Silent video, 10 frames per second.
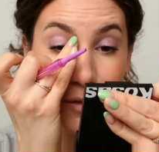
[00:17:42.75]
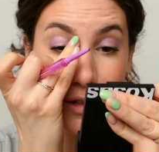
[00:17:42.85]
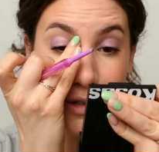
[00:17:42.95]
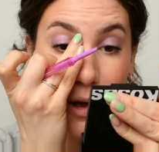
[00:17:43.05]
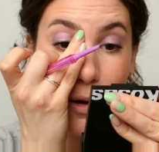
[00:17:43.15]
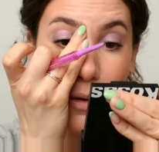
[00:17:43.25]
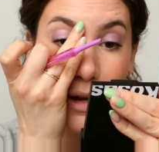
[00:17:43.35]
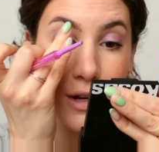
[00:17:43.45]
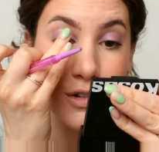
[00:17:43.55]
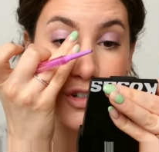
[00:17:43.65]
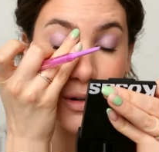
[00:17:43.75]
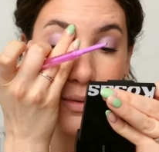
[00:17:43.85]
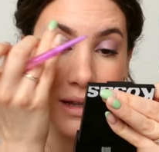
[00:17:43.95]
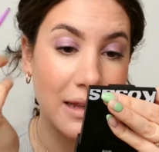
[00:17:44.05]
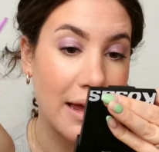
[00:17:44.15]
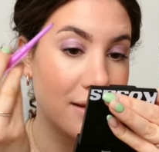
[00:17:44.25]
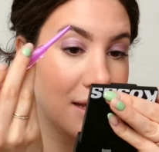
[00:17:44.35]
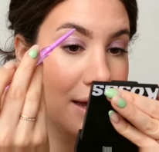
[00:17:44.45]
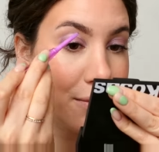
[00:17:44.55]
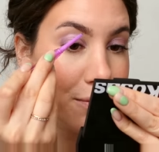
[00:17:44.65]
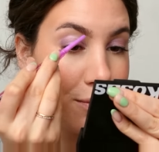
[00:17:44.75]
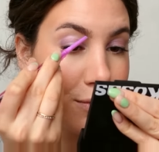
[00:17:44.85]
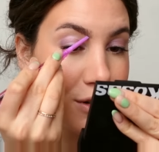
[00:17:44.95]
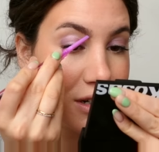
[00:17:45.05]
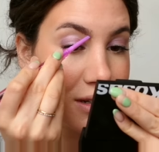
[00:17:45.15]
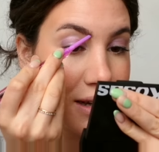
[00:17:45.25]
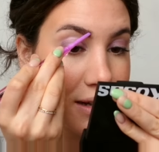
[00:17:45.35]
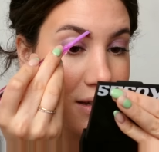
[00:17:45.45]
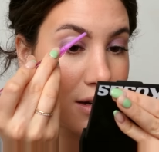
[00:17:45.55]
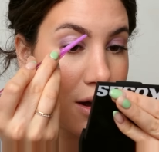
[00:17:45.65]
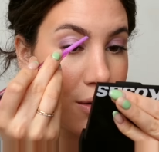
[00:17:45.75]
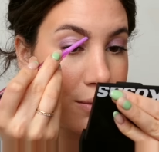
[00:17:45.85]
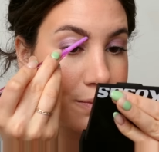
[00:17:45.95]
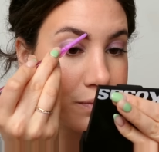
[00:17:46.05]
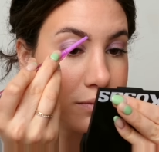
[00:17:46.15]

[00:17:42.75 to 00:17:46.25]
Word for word: So she really likes it, which is nice to know.